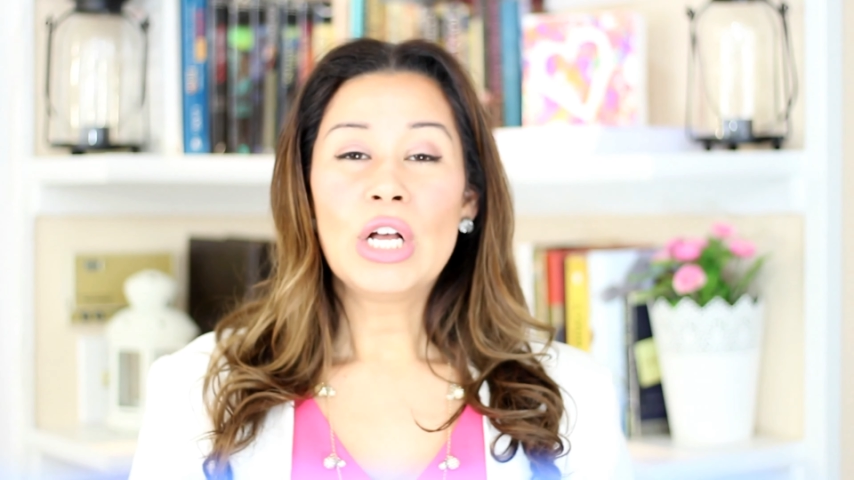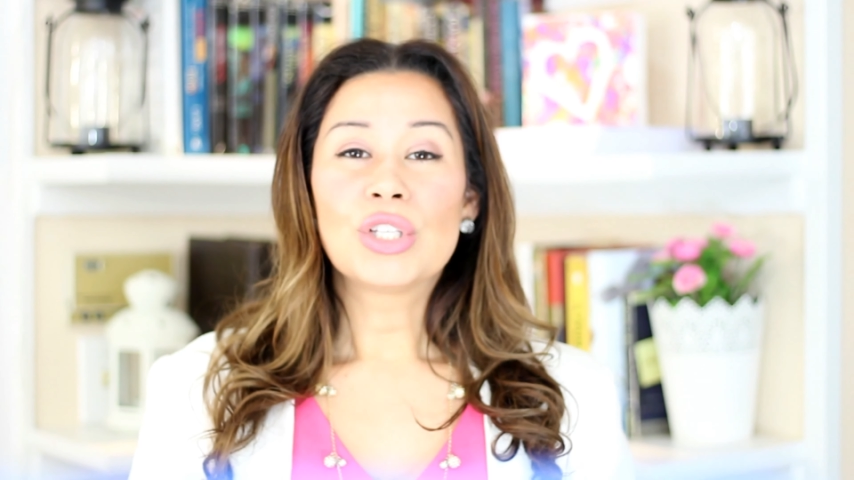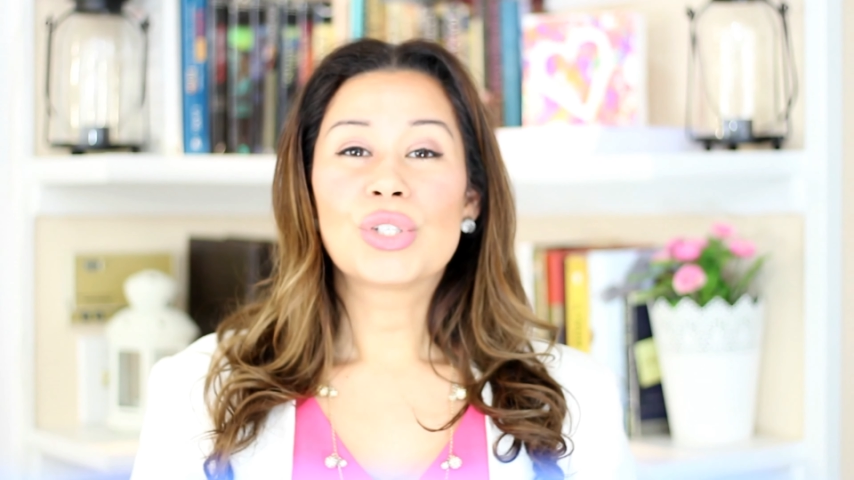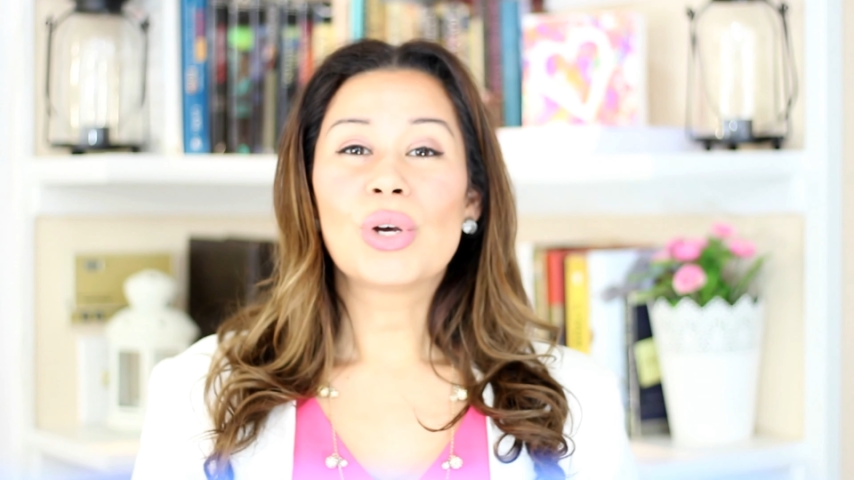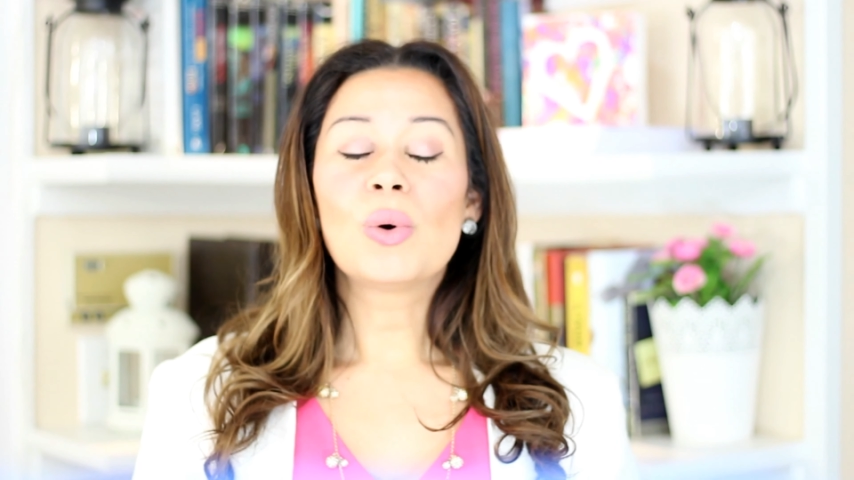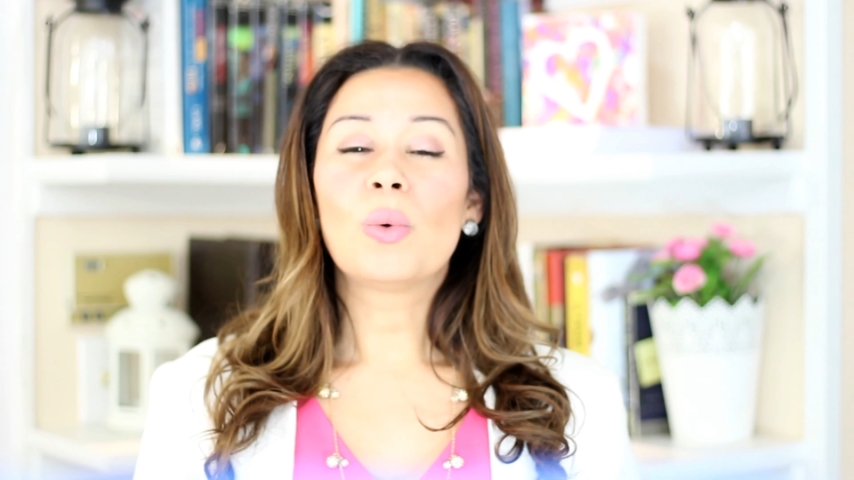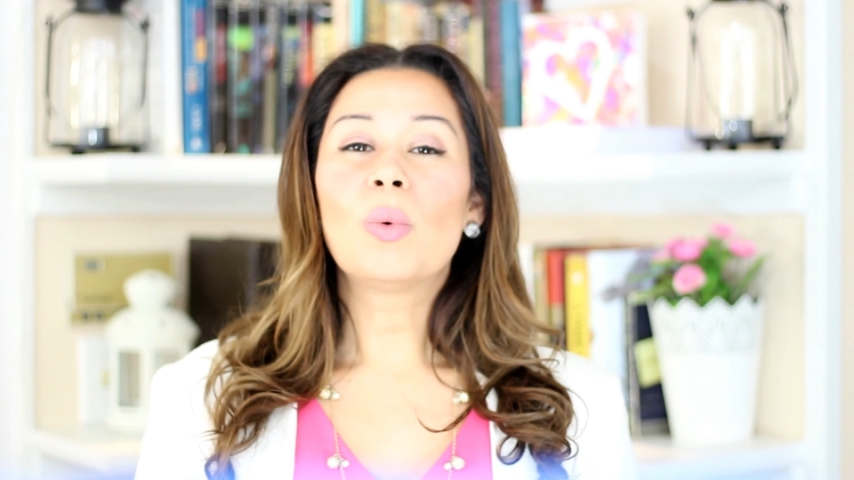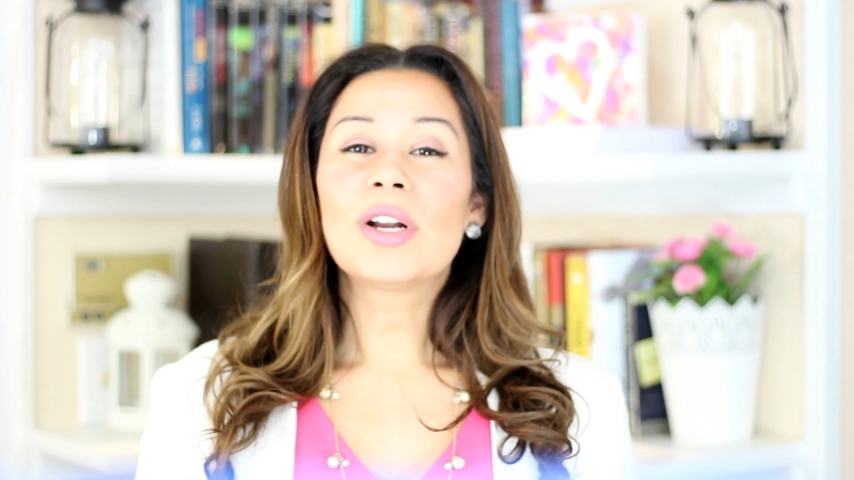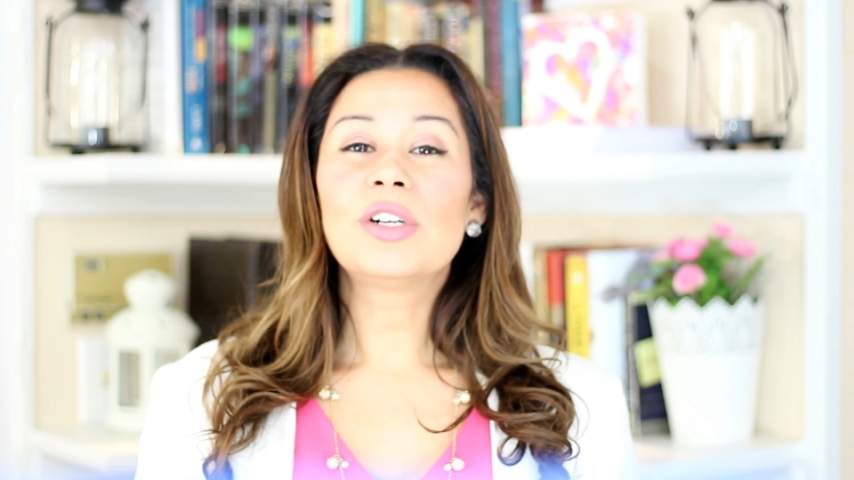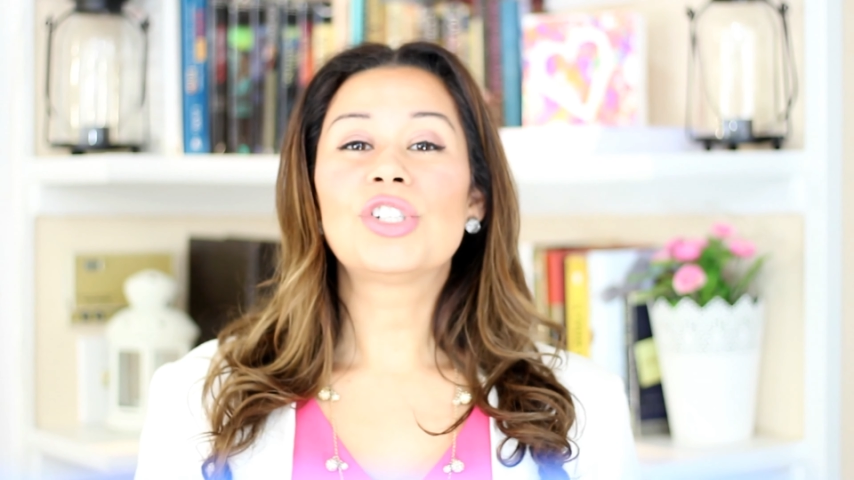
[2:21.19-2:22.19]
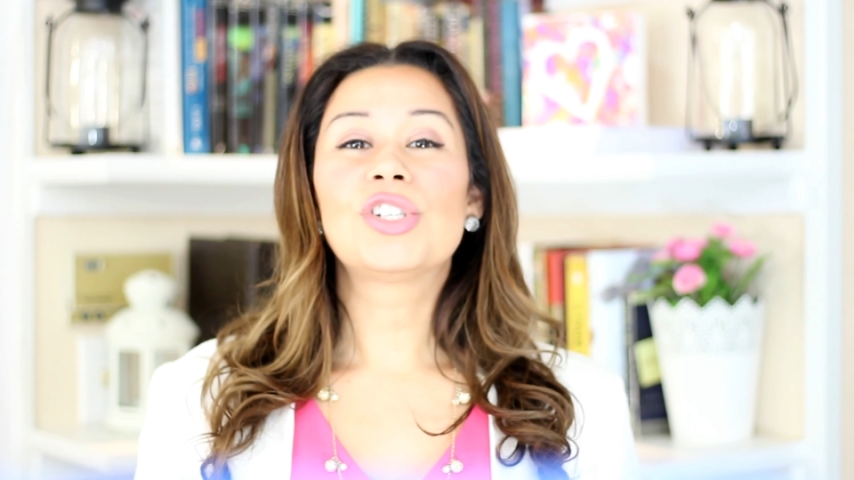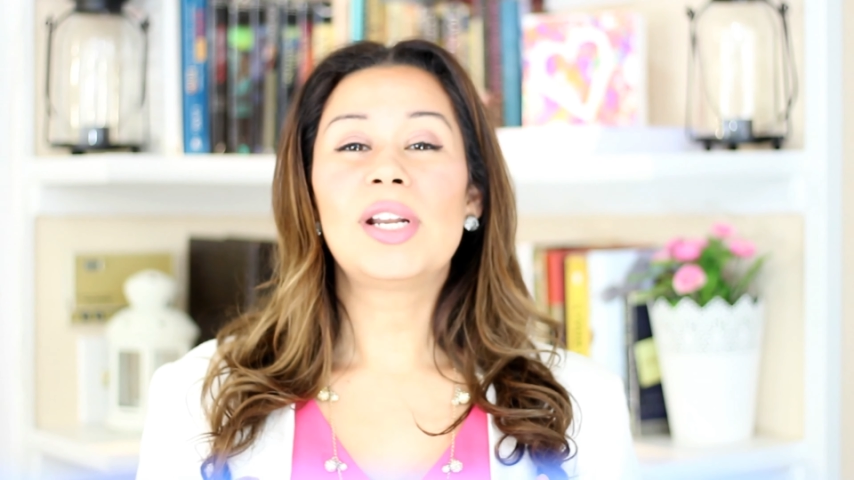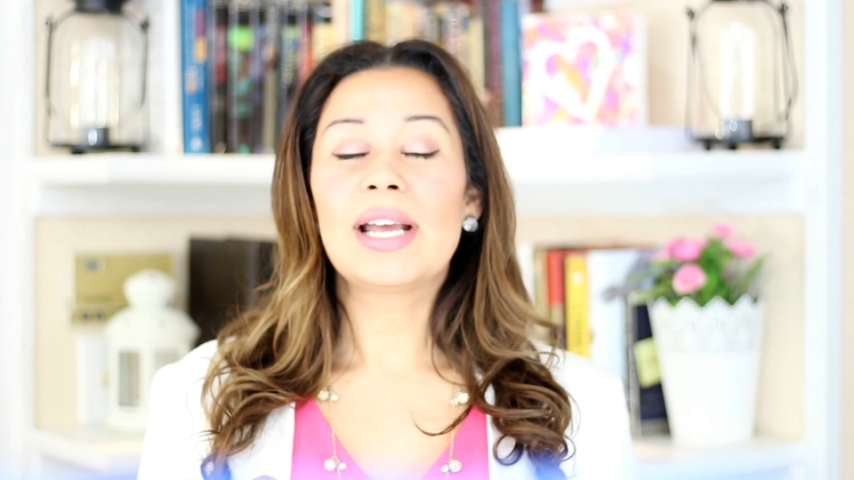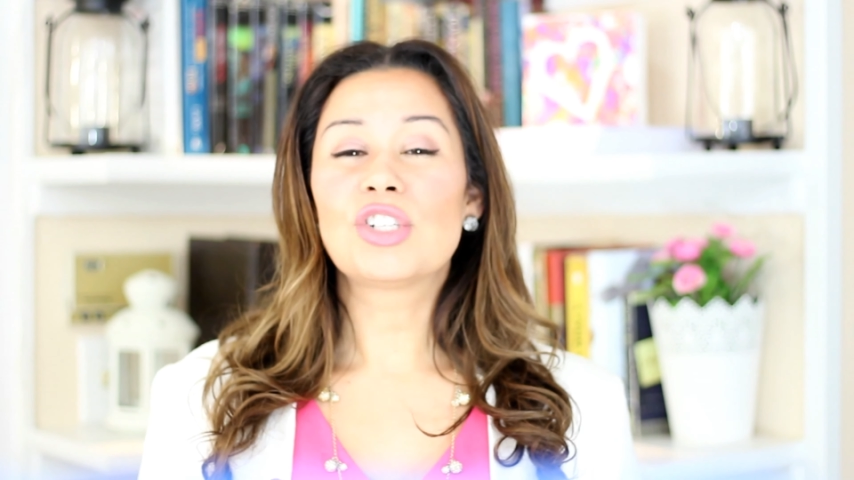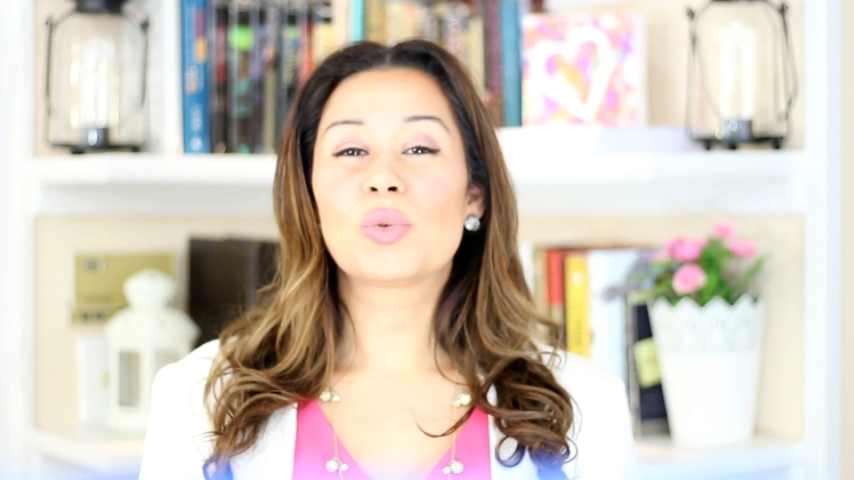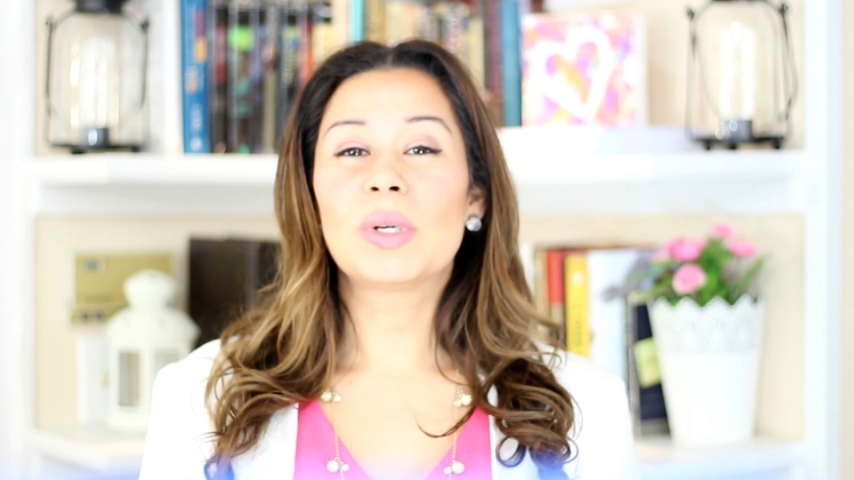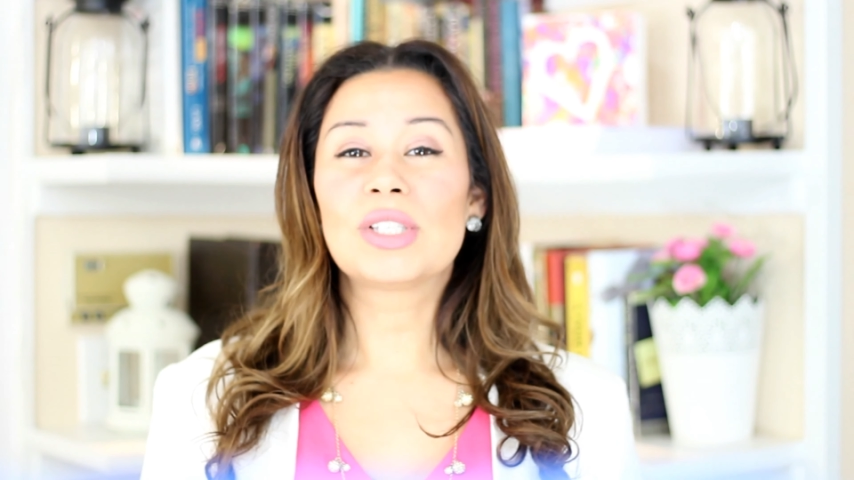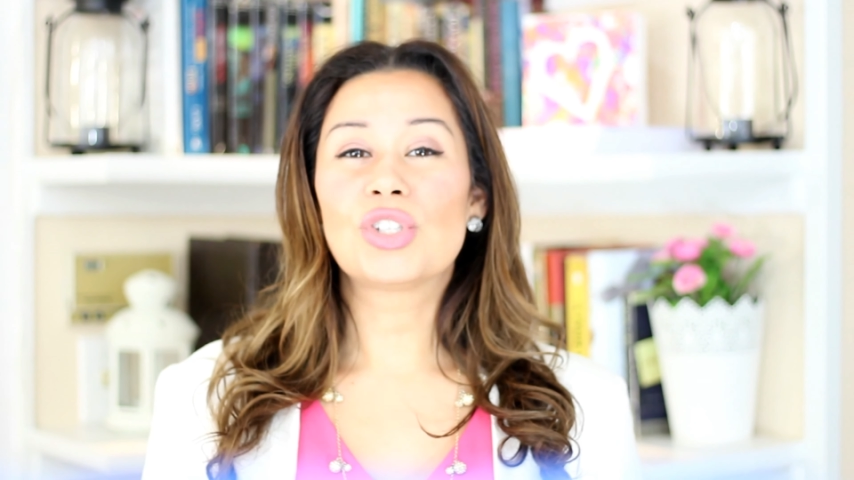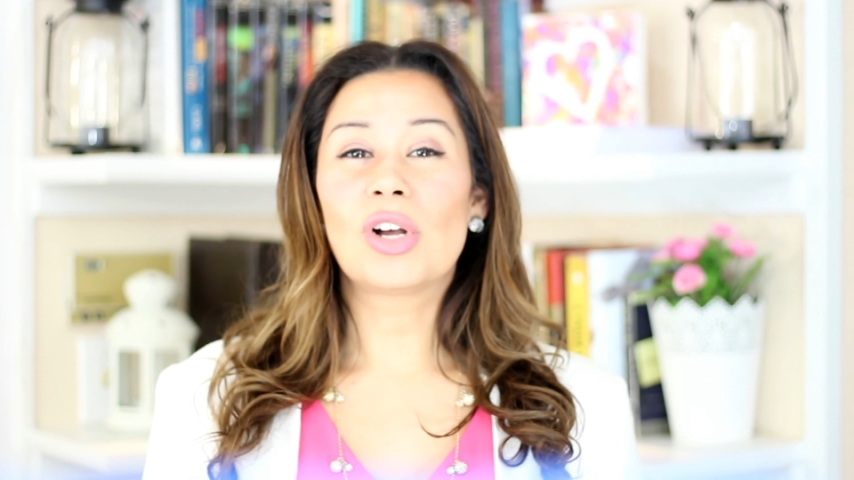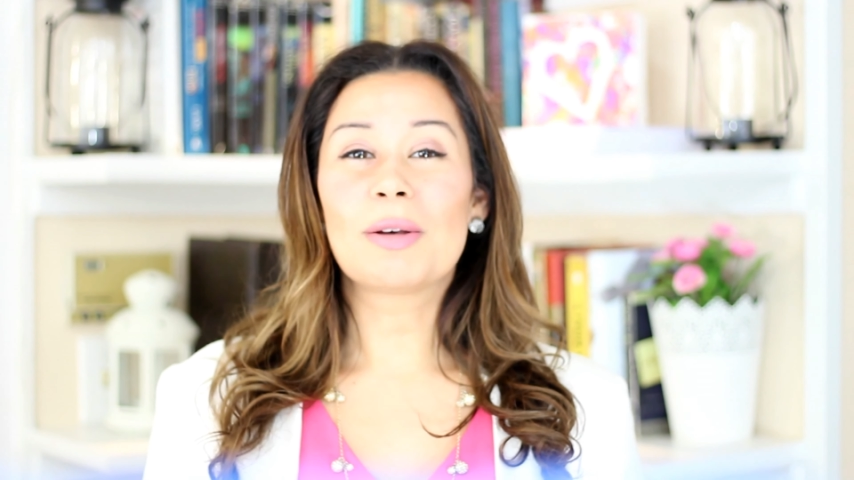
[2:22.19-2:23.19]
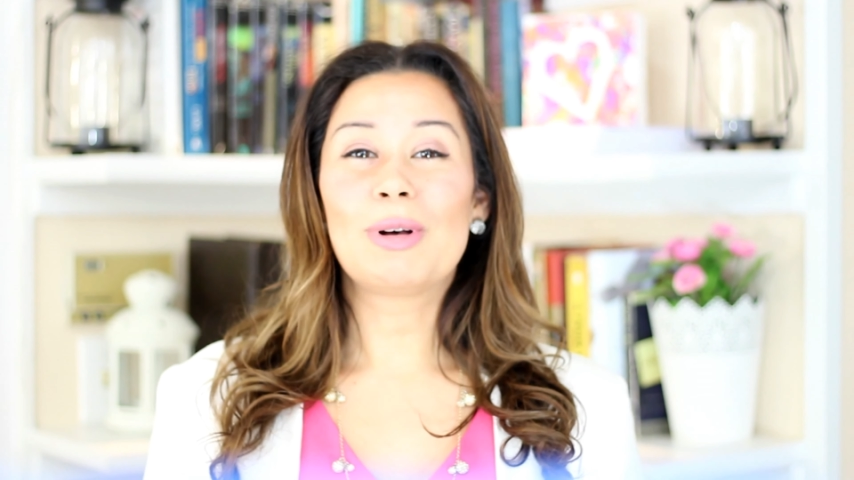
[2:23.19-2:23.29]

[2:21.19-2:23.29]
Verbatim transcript: So what are today I just wanted to talk